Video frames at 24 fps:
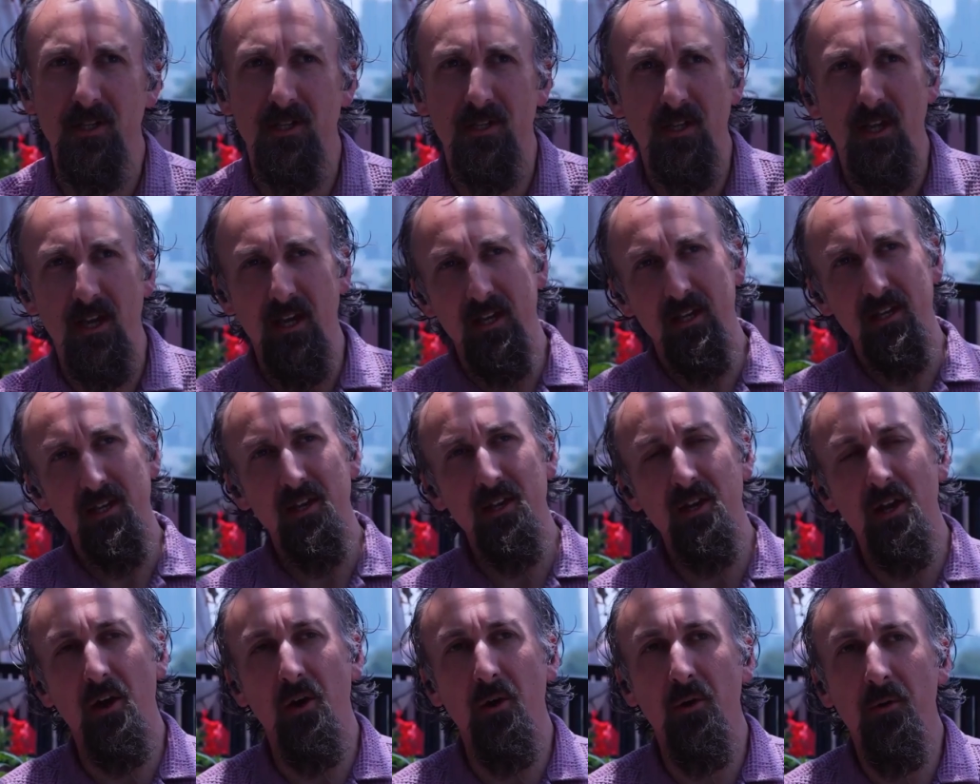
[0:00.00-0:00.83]
that
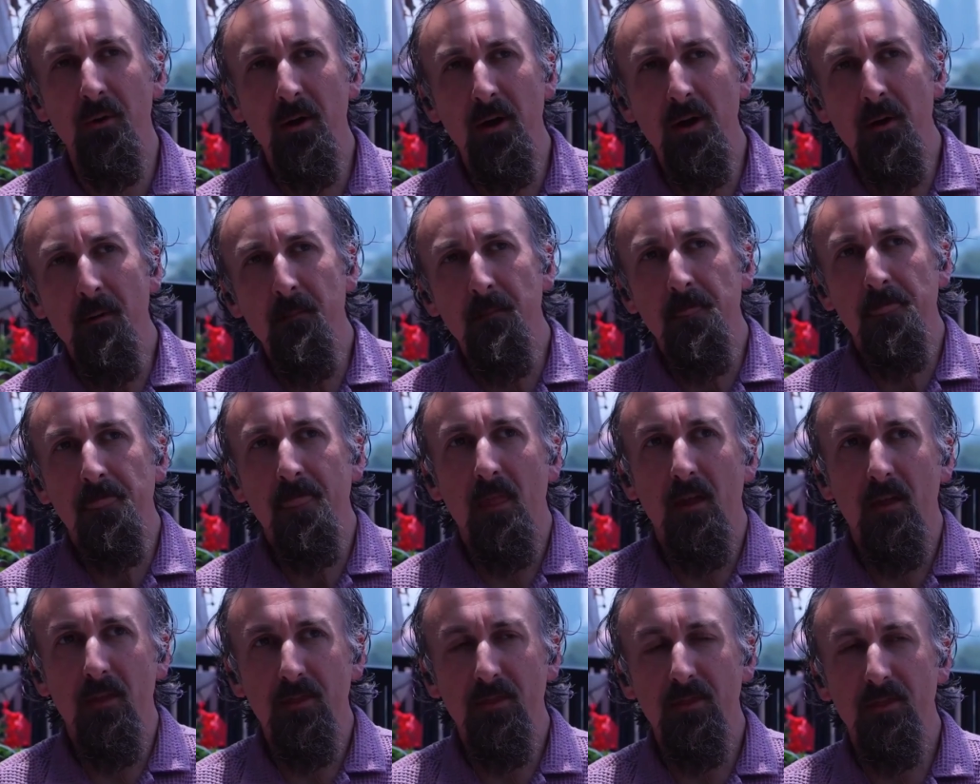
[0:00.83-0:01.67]

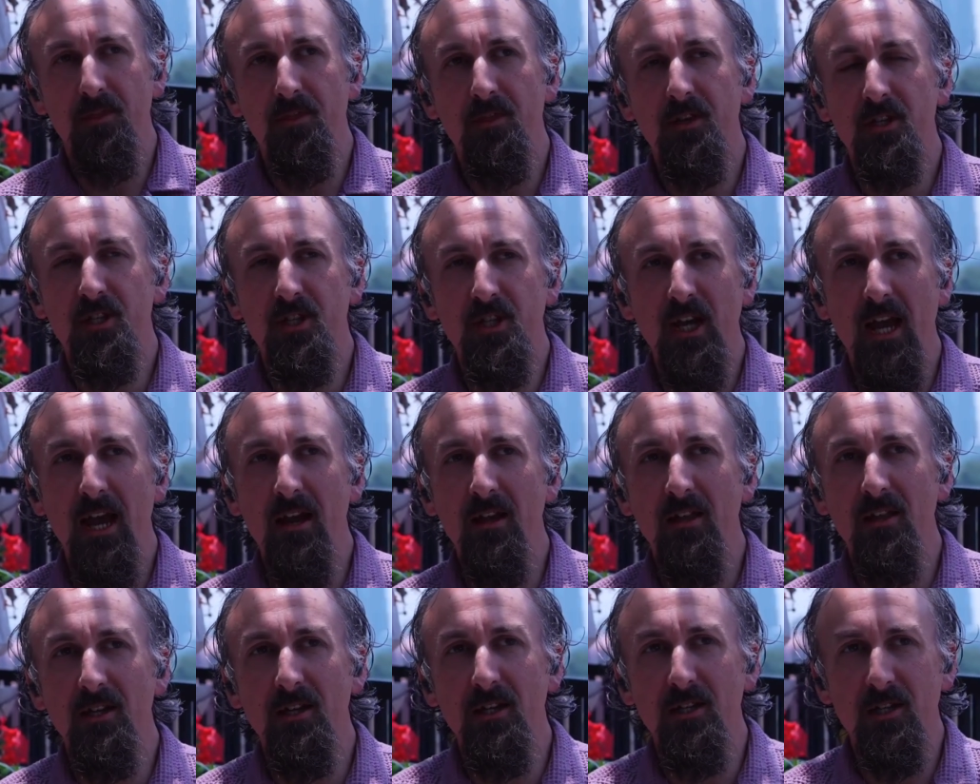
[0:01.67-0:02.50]
the
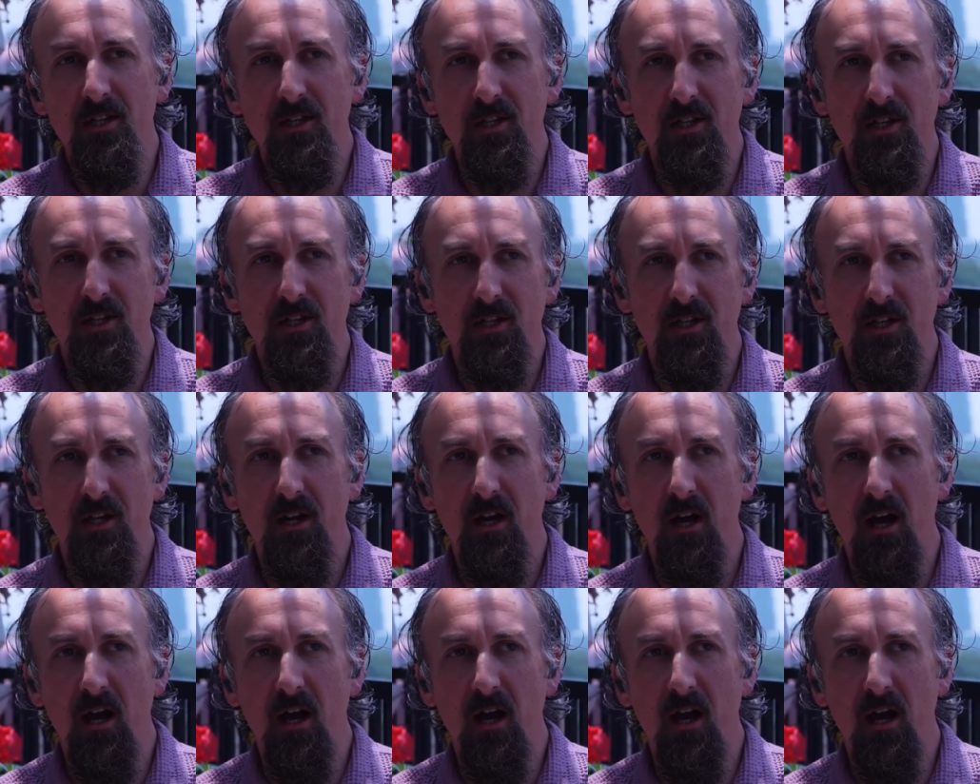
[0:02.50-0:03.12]
challenge